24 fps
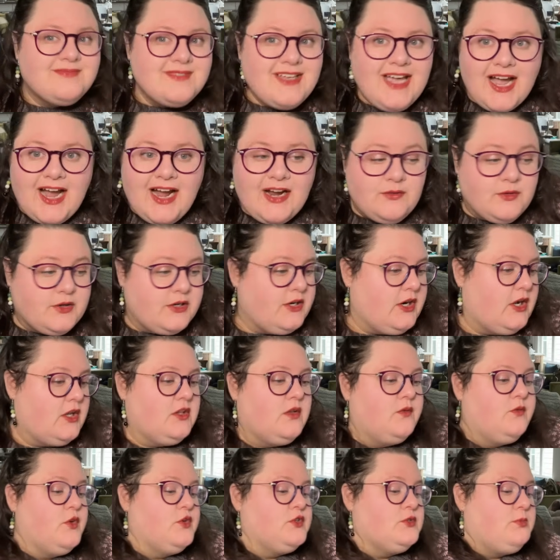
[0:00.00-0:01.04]
I read all
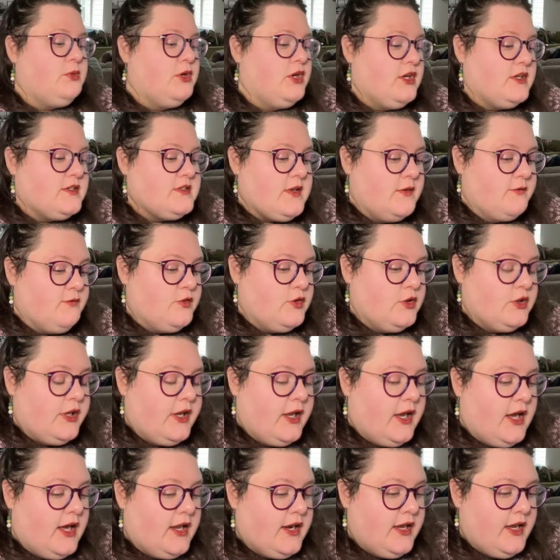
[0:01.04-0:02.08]
of those books. I'm fully
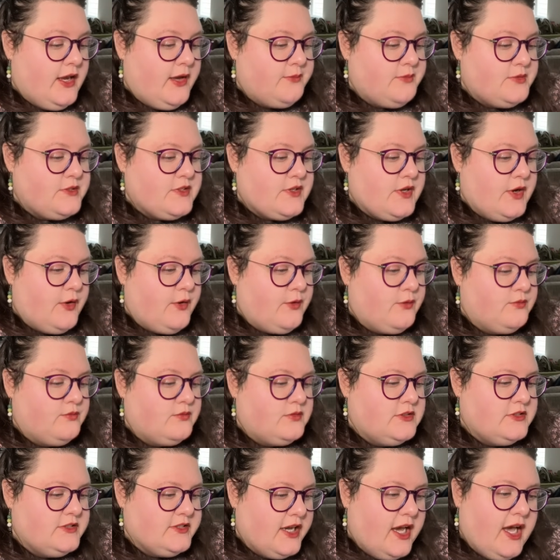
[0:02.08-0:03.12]
caught up, so
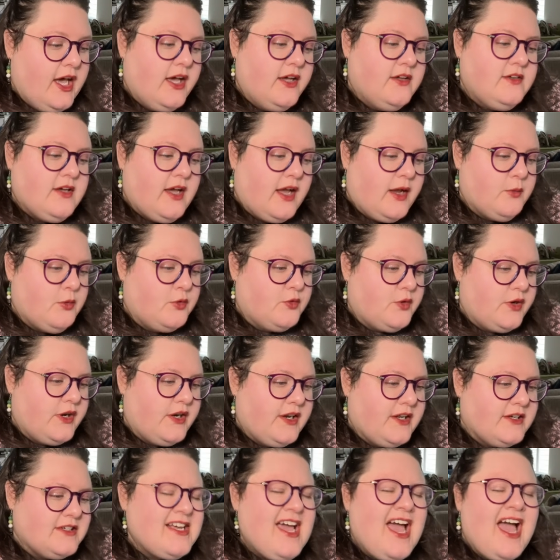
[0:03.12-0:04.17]
duh, I will read
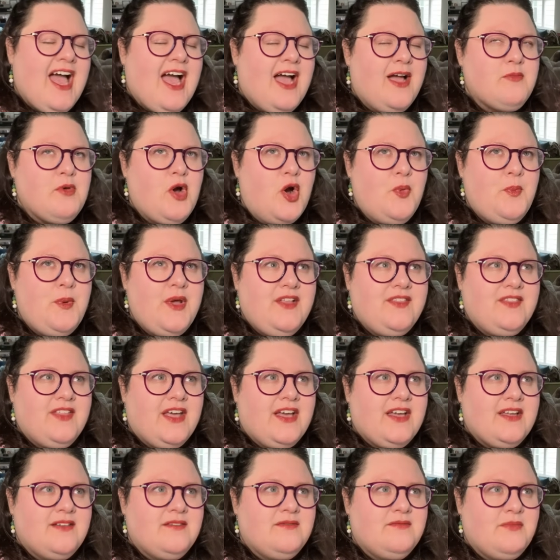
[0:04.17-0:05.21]
it. I'm hoping
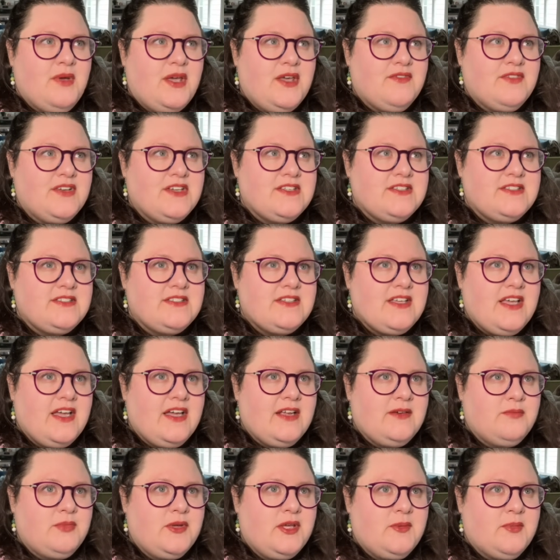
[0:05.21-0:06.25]
that Mavis
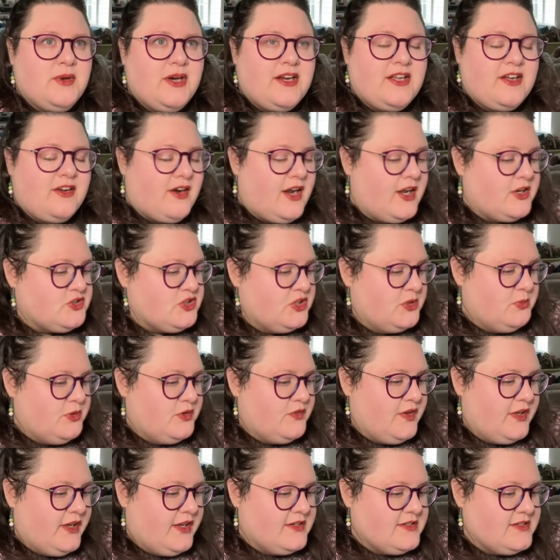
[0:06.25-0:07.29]
and Peabody are actually
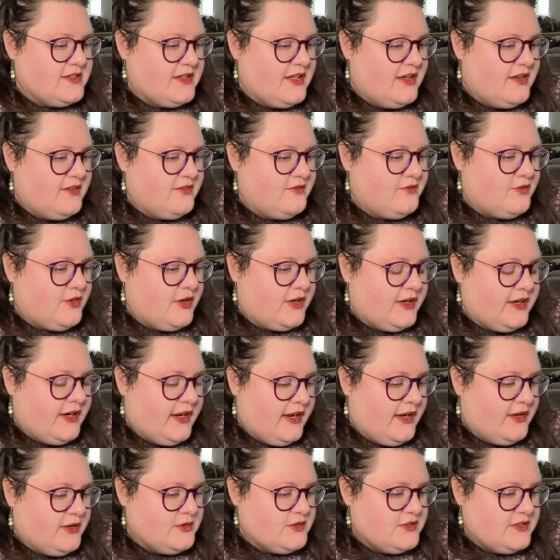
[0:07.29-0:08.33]
moving into that frickin'
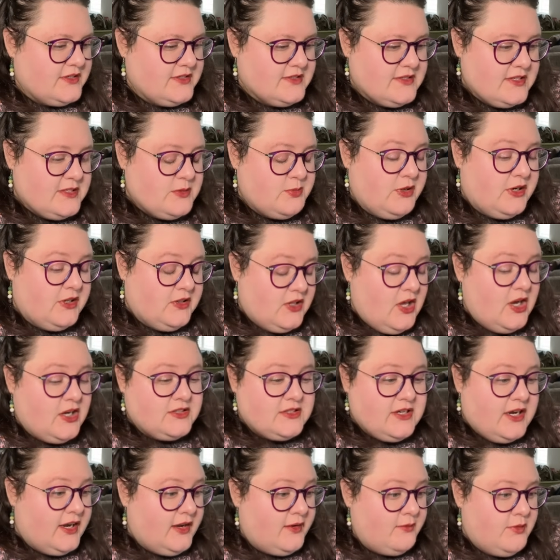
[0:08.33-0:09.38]
house because it's been a long
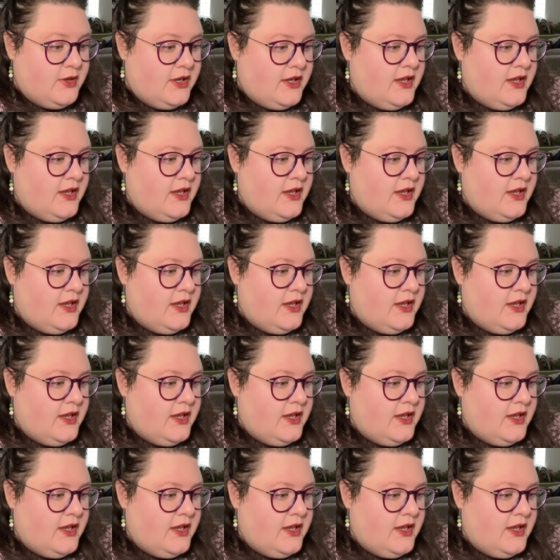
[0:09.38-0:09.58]
time.